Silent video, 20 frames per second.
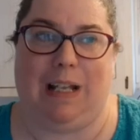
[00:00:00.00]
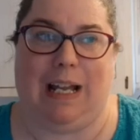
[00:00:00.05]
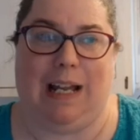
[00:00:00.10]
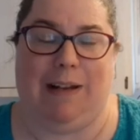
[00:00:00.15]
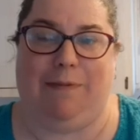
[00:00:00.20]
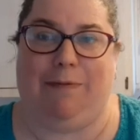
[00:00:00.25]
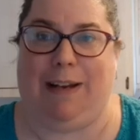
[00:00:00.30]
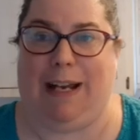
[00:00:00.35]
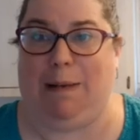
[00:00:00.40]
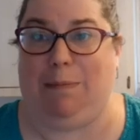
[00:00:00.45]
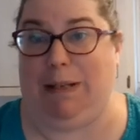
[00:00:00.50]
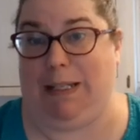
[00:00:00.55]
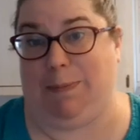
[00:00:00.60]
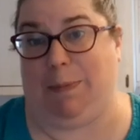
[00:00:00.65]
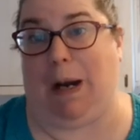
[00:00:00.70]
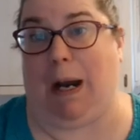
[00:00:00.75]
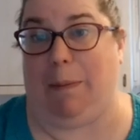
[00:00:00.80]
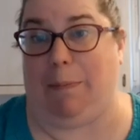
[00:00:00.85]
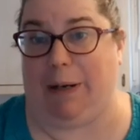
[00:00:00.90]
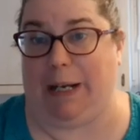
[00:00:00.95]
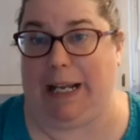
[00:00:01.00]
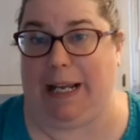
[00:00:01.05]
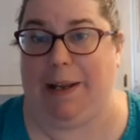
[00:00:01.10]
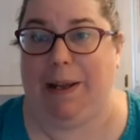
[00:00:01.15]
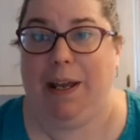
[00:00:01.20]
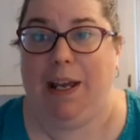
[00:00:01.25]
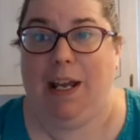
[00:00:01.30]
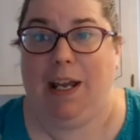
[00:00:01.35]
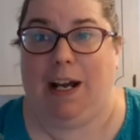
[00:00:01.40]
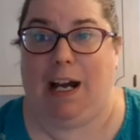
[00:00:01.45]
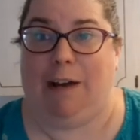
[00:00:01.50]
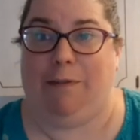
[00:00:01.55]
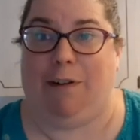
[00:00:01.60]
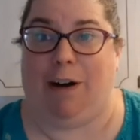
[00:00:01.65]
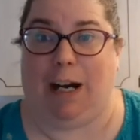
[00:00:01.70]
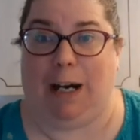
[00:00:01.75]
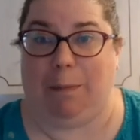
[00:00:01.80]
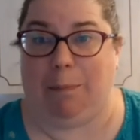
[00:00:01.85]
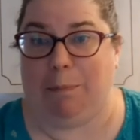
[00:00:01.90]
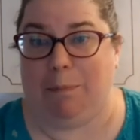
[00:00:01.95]
a family's property, a
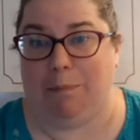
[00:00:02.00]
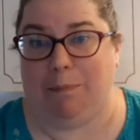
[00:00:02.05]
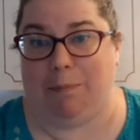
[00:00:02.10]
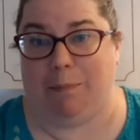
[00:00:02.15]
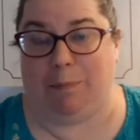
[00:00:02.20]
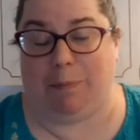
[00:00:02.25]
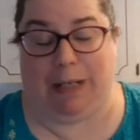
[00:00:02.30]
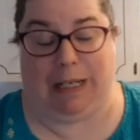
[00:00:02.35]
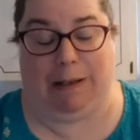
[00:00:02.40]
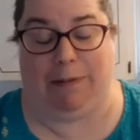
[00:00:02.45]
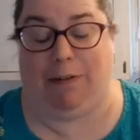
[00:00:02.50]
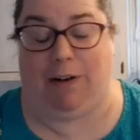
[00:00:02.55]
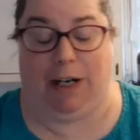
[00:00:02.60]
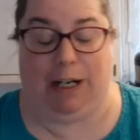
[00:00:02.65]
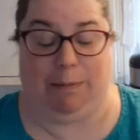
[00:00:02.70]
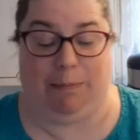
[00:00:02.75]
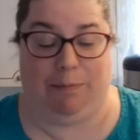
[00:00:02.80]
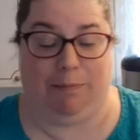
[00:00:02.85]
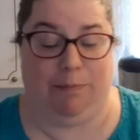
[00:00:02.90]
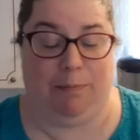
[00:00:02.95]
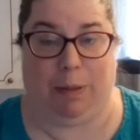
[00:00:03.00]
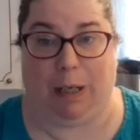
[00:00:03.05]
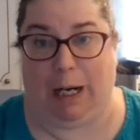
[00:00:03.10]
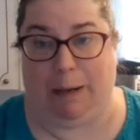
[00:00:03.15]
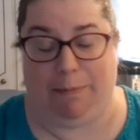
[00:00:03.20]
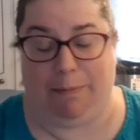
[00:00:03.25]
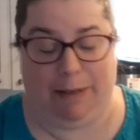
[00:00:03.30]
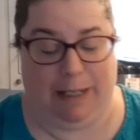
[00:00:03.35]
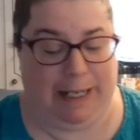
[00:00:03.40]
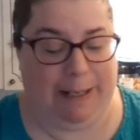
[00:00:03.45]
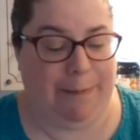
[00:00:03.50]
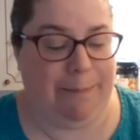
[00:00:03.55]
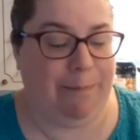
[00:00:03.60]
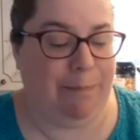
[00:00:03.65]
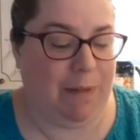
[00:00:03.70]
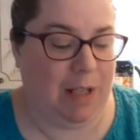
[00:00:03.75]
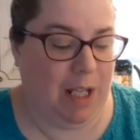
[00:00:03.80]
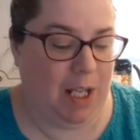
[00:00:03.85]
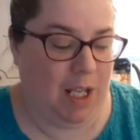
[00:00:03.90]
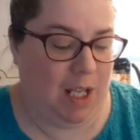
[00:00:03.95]
farm, big farm property,
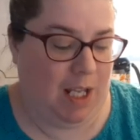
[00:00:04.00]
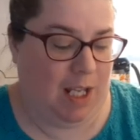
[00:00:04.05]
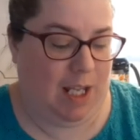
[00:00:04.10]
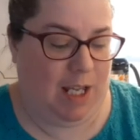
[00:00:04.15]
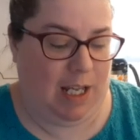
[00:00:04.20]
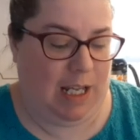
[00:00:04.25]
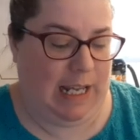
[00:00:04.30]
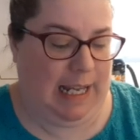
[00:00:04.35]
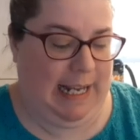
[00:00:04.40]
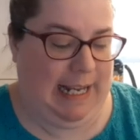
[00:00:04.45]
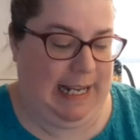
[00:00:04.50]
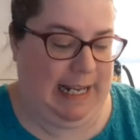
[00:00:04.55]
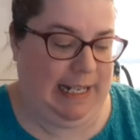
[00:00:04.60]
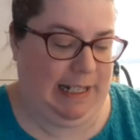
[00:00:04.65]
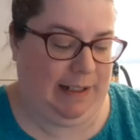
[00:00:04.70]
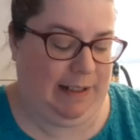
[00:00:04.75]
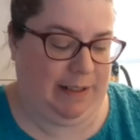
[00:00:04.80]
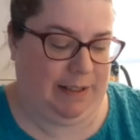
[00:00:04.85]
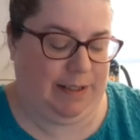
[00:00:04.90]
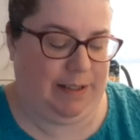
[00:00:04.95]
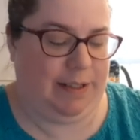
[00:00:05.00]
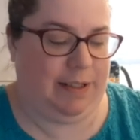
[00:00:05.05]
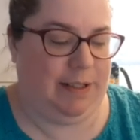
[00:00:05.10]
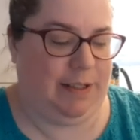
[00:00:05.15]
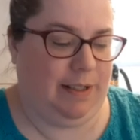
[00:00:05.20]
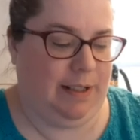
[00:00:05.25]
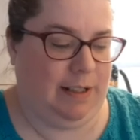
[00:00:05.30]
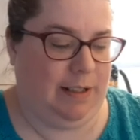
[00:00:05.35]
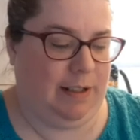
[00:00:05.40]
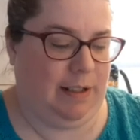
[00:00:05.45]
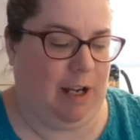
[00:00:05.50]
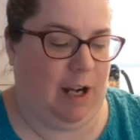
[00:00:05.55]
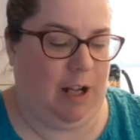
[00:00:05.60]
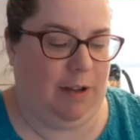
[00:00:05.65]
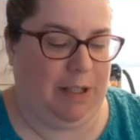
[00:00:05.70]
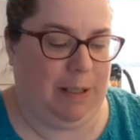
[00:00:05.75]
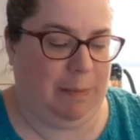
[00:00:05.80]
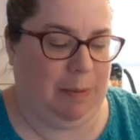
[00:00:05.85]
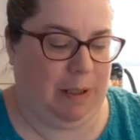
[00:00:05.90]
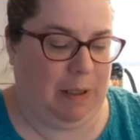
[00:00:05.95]
and all
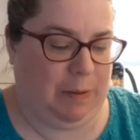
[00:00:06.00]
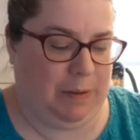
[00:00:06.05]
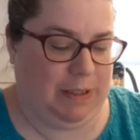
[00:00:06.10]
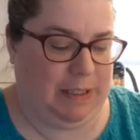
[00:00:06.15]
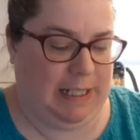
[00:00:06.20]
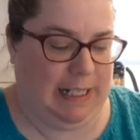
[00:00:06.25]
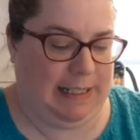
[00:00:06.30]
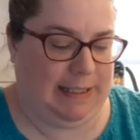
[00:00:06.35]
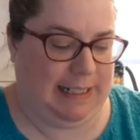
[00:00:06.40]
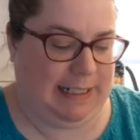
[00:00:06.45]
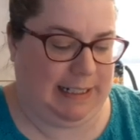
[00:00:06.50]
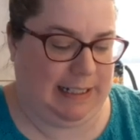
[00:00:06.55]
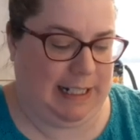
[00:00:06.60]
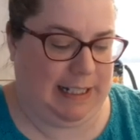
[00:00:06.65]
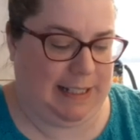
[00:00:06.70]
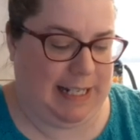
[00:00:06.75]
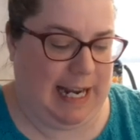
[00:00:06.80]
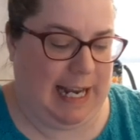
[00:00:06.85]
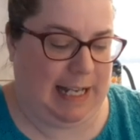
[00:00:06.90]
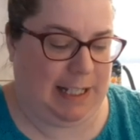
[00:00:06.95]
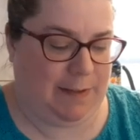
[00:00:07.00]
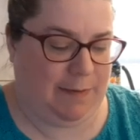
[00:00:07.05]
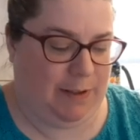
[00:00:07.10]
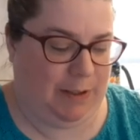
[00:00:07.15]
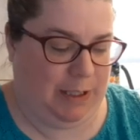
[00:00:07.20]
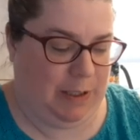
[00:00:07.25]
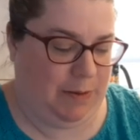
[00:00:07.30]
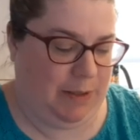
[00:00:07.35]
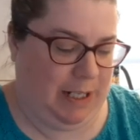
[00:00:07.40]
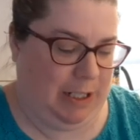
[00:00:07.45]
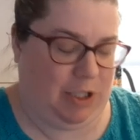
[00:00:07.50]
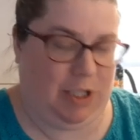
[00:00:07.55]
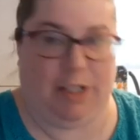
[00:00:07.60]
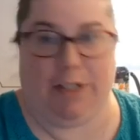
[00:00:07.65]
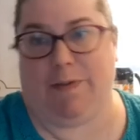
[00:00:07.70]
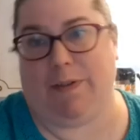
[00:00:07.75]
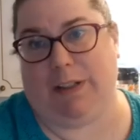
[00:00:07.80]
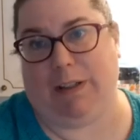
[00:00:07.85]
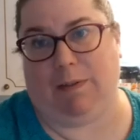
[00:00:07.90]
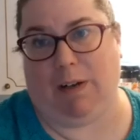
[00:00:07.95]
the proceeds, like, because they asked for
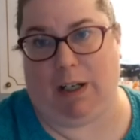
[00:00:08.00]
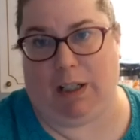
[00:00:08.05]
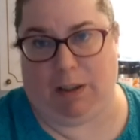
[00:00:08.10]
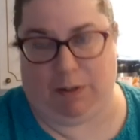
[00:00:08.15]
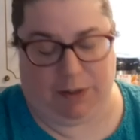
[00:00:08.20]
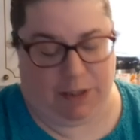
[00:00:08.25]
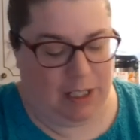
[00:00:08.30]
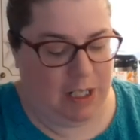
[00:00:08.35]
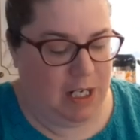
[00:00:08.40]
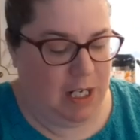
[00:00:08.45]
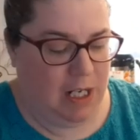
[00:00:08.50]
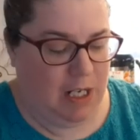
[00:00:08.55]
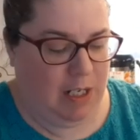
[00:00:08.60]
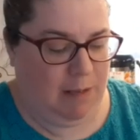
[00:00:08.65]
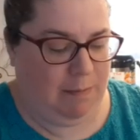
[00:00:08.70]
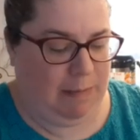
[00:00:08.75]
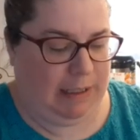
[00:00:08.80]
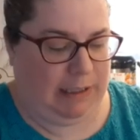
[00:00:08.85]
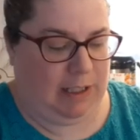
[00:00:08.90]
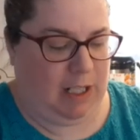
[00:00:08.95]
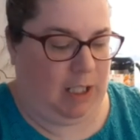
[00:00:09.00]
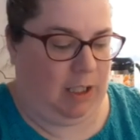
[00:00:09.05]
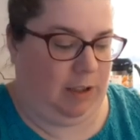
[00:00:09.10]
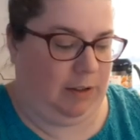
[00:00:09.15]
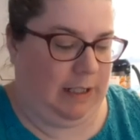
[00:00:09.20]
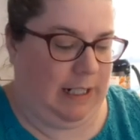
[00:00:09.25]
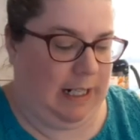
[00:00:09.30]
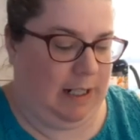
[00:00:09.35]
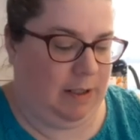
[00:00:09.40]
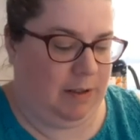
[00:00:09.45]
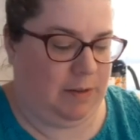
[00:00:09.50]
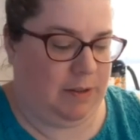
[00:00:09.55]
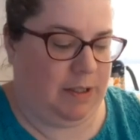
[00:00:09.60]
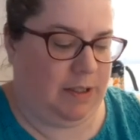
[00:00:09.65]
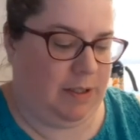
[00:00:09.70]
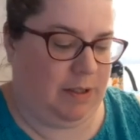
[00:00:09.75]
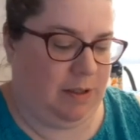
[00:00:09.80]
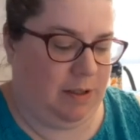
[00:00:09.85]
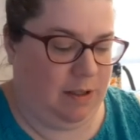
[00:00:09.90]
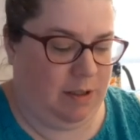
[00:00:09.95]
donations for the Ronald McDonald
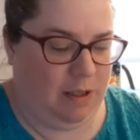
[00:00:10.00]
House.